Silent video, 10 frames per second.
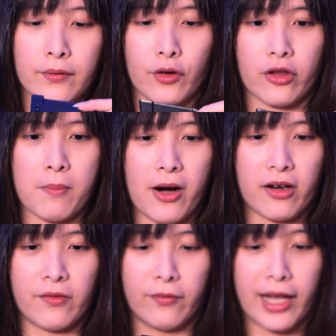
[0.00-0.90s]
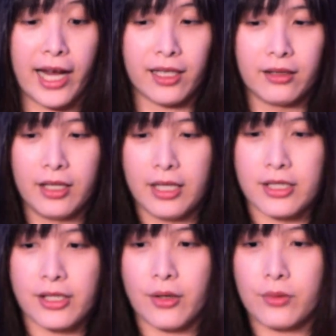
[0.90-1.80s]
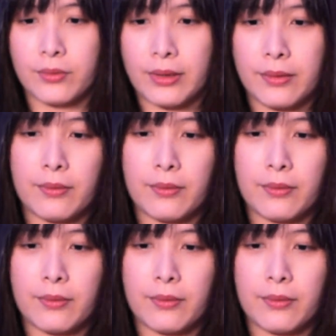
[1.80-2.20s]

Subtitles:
Got the American flag. So